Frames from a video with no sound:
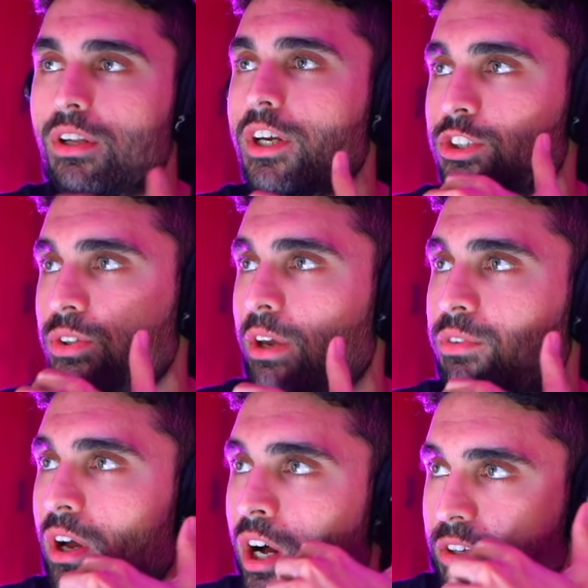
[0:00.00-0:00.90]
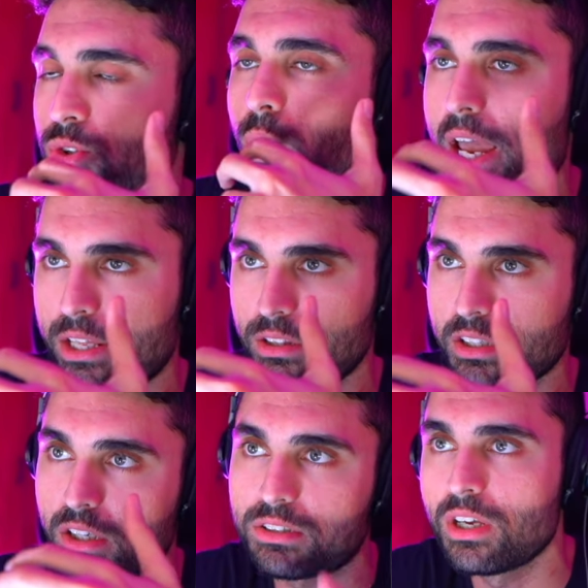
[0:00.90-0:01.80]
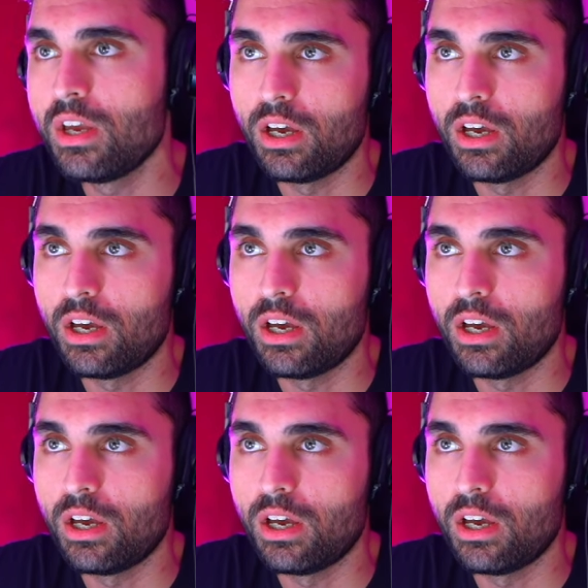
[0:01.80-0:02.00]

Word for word: earlier today, we also had leaks.